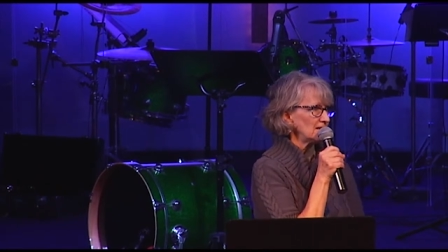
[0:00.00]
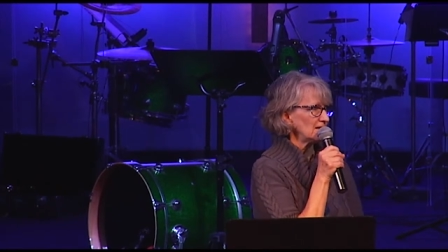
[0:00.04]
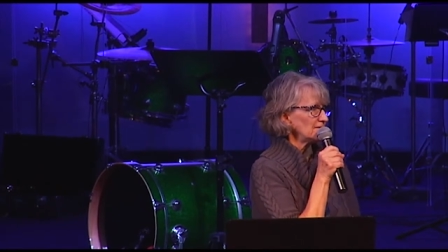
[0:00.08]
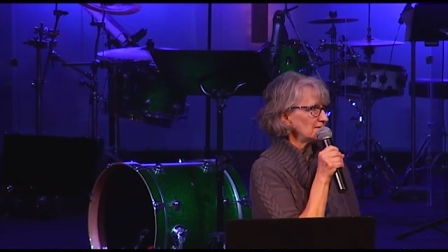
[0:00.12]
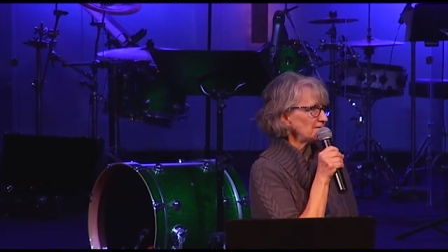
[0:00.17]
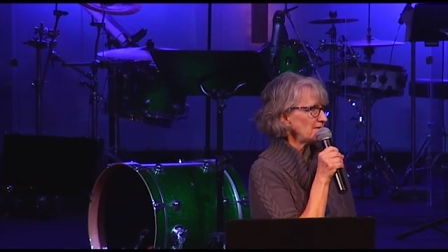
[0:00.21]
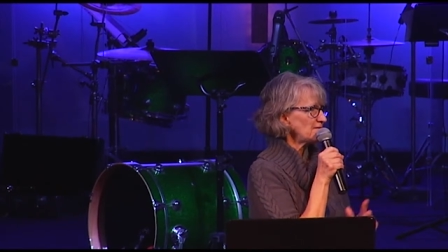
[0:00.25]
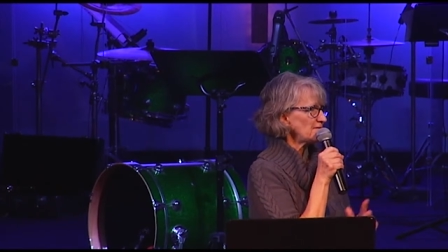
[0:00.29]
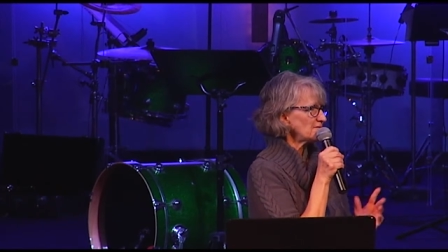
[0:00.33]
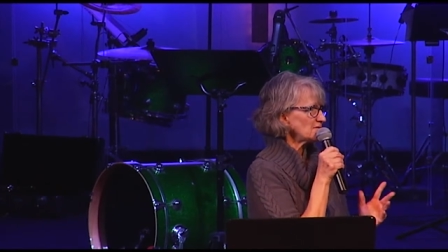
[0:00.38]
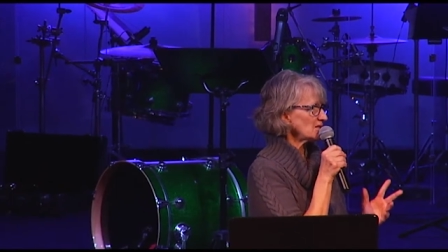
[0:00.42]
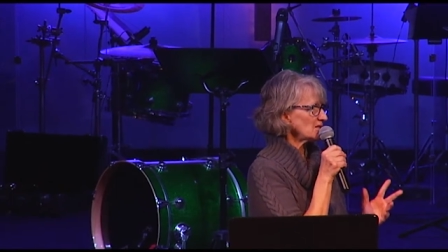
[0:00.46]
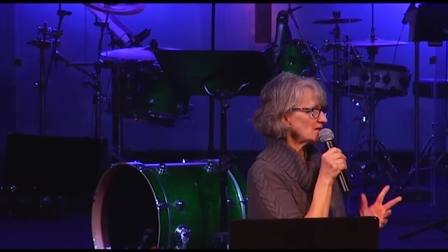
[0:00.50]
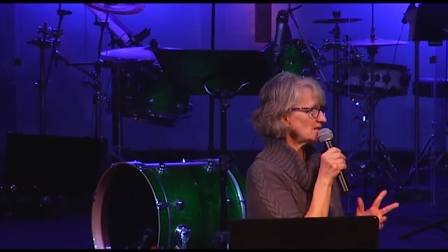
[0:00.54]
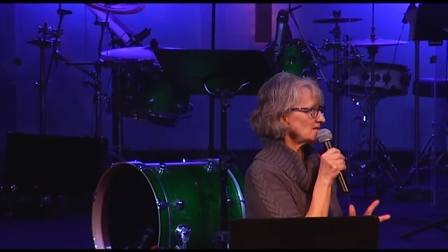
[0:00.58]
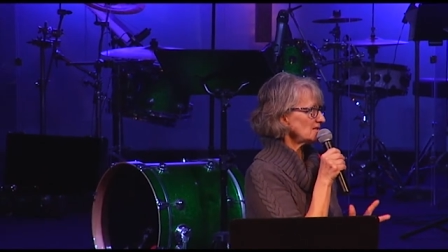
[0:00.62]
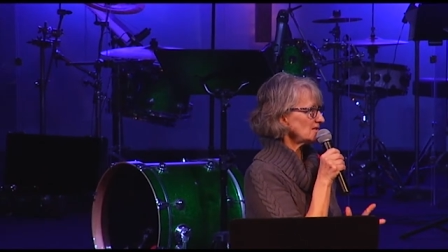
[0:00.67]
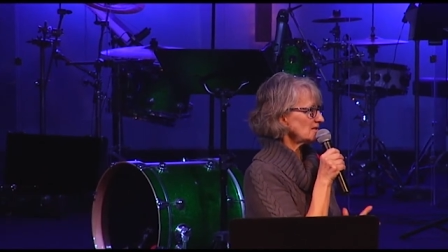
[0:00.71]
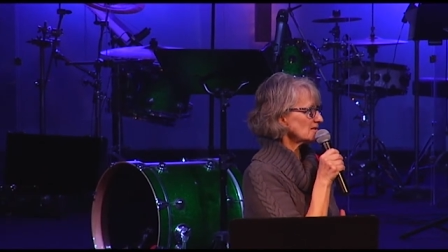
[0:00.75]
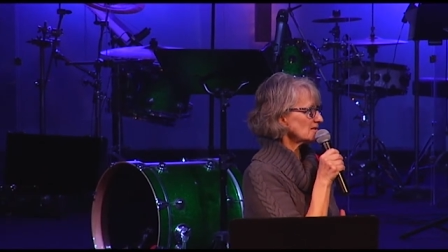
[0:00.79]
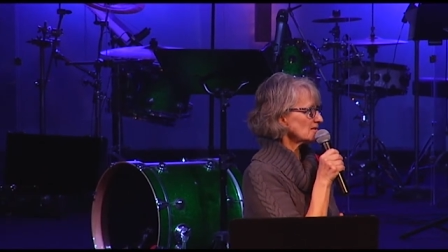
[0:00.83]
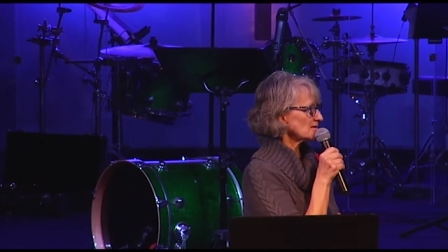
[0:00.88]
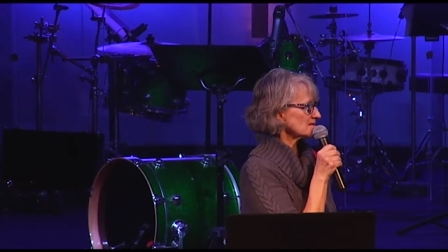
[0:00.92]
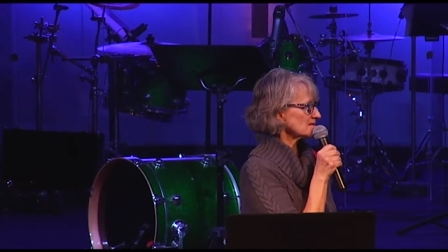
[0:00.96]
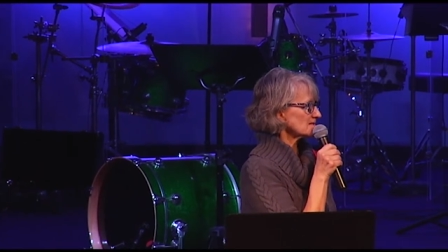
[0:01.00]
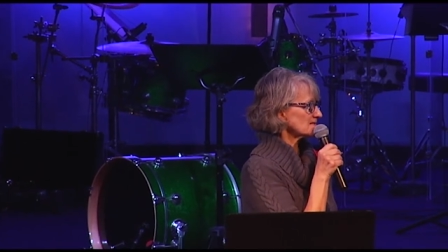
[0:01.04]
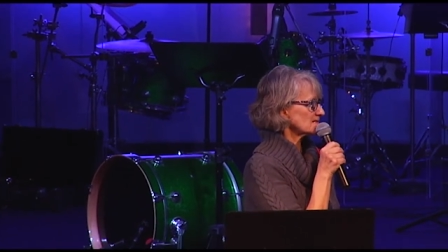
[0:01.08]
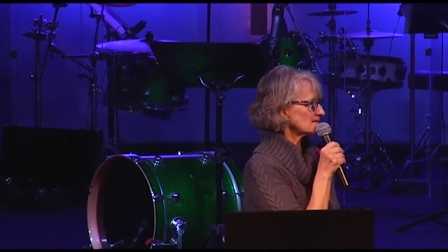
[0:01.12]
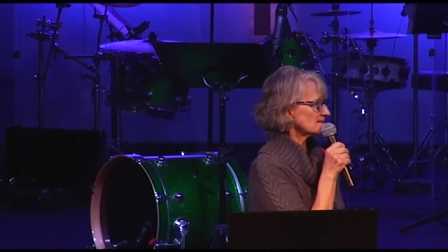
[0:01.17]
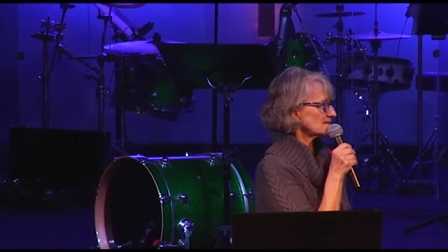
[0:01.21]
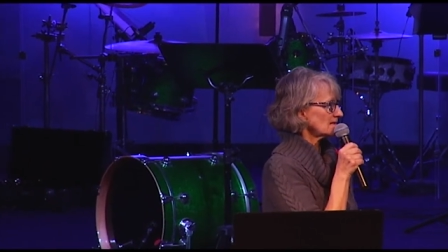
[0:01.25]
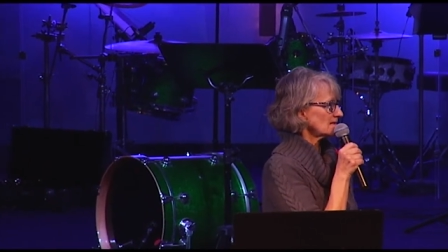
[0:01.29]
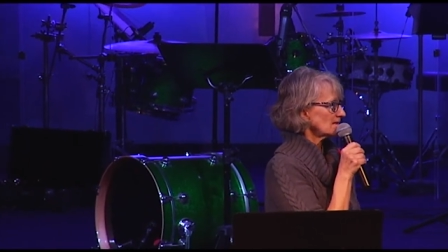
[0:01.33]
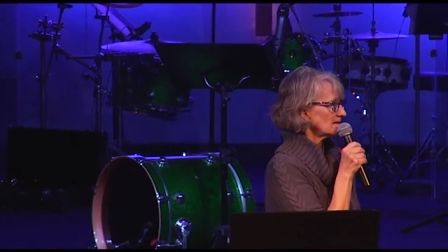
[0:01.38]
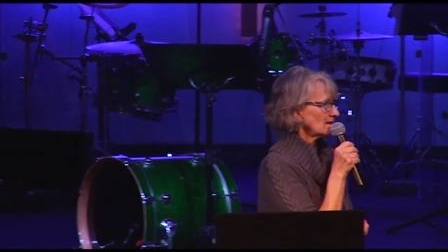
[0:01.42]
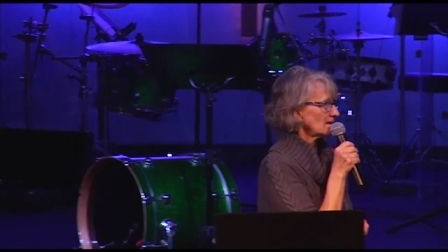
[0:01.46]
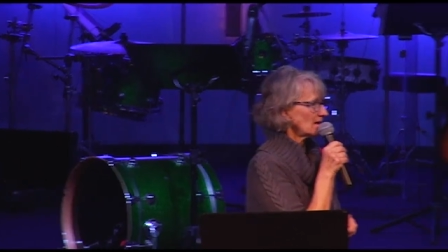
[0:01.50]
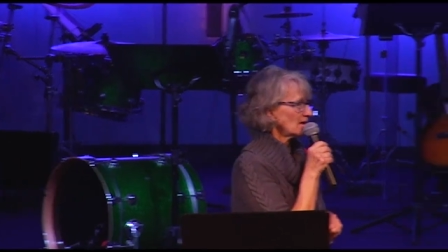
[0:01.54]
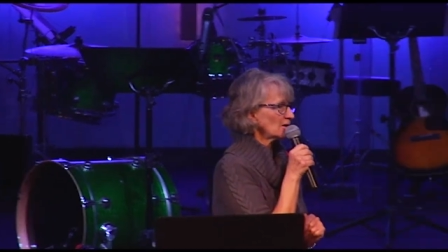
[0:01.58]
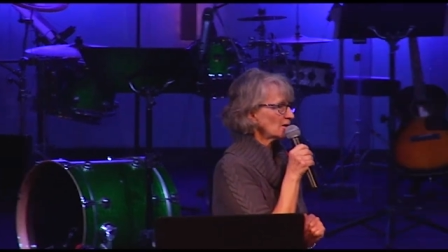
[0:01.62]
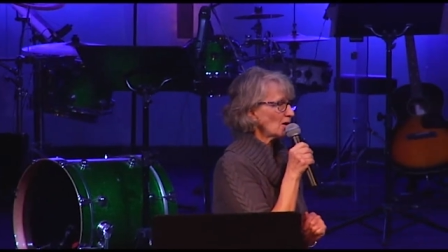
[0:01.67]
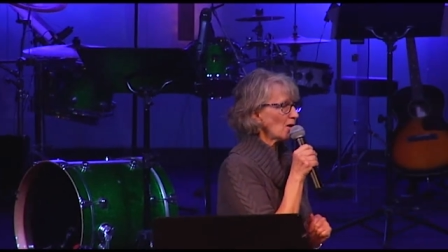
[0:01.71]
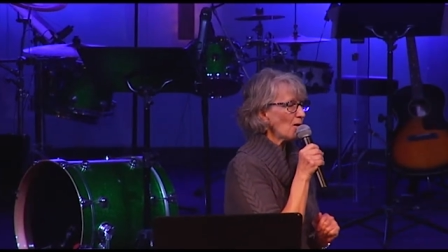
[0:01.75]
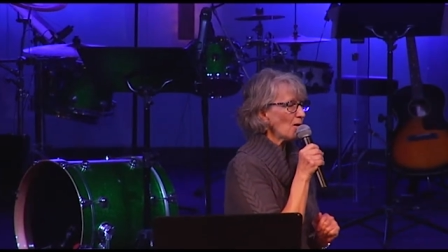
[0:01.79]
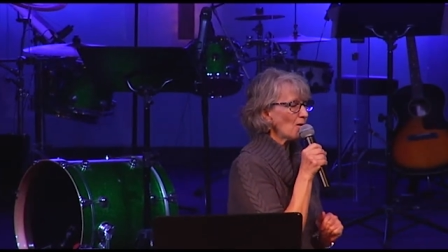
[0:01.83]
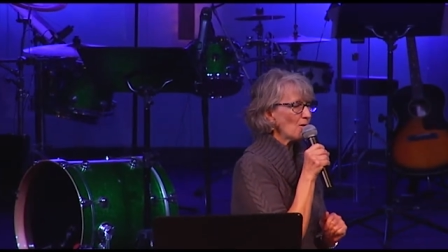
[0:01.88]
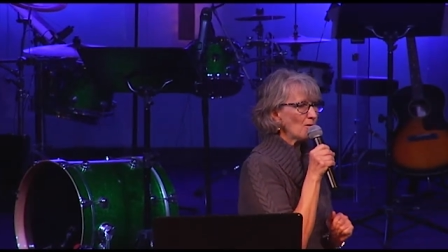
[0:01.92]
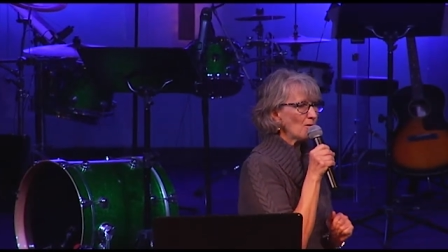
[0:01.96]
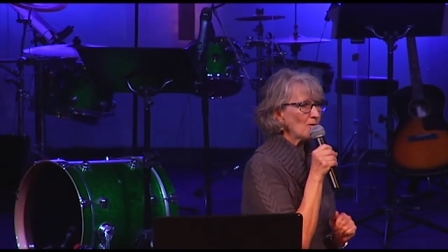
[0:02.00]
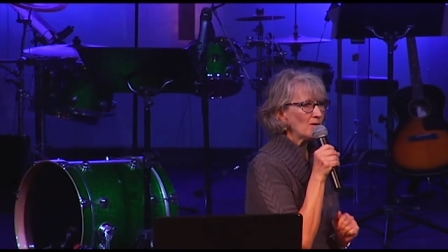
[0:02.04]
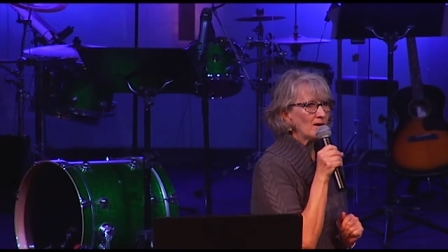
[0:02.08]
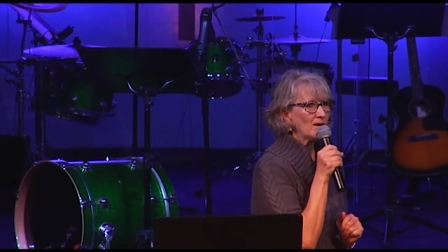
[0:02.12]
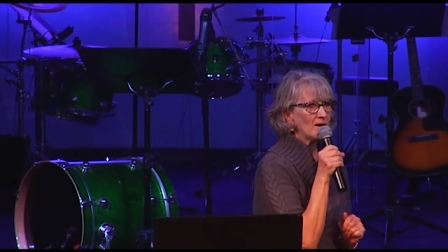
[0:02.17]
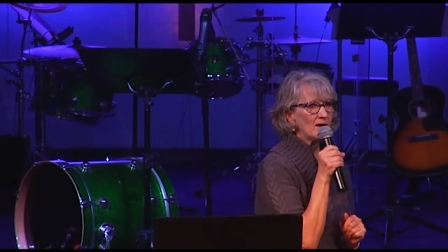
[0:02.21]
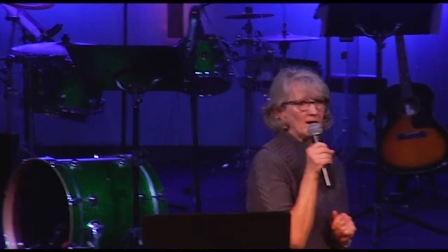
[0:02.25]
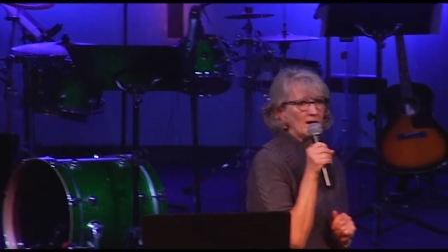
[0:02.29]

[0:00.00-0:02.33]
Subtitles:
15 years ago,